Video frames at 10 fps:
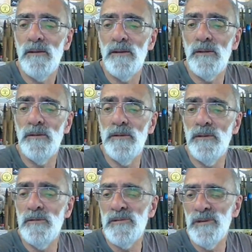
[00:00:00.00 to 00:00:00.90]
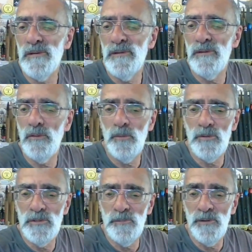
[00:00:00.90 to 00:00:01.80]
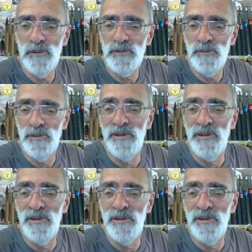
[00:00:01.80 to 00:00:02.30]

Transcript: I did, sadly, I'll watch it back shortly.